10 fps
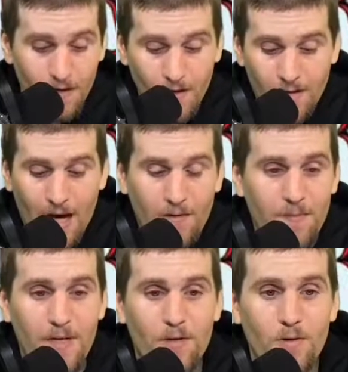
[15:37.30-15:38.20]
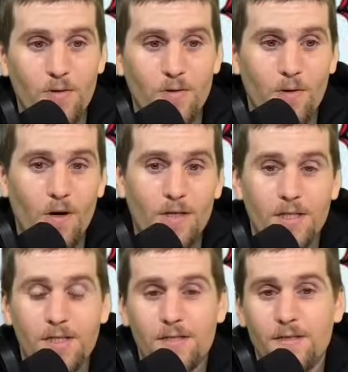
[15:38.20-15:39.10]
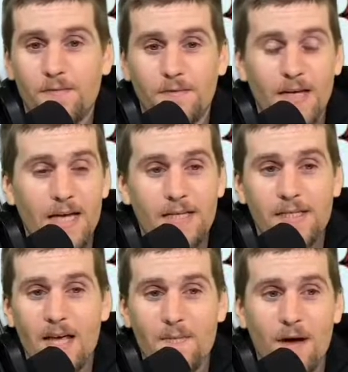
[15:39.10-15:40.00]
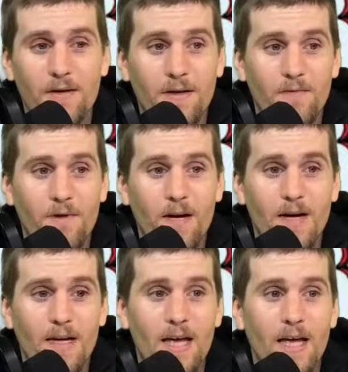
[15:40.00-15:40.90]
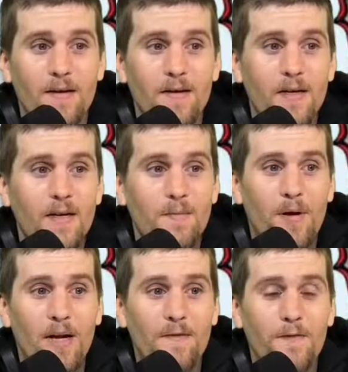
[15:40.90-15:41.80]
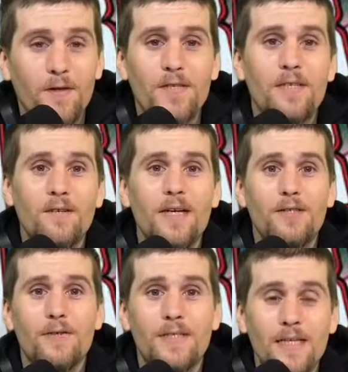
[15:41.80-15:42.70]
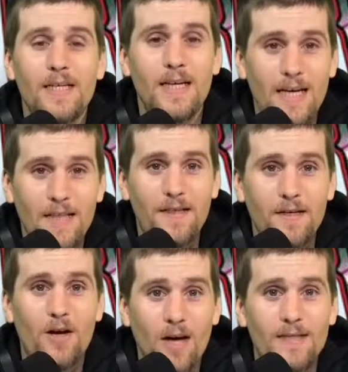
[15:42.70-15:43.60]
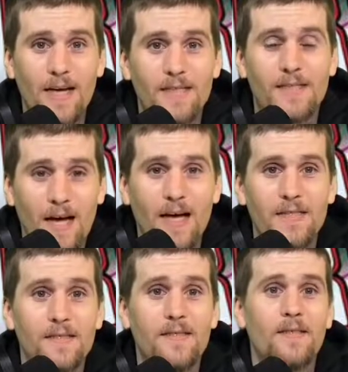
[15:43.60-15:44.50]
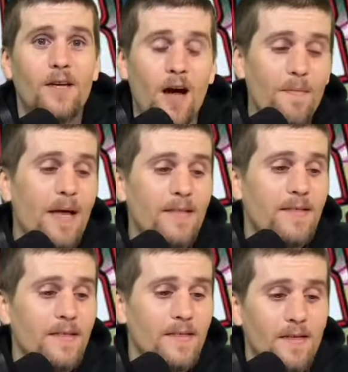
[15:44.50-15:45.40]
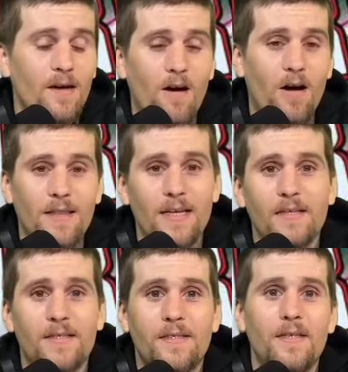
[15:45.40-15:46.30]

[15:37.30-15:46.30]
that would be cool. Or I'll just take his name out and run it again. But if you're still interested in the contest, guys, comment on this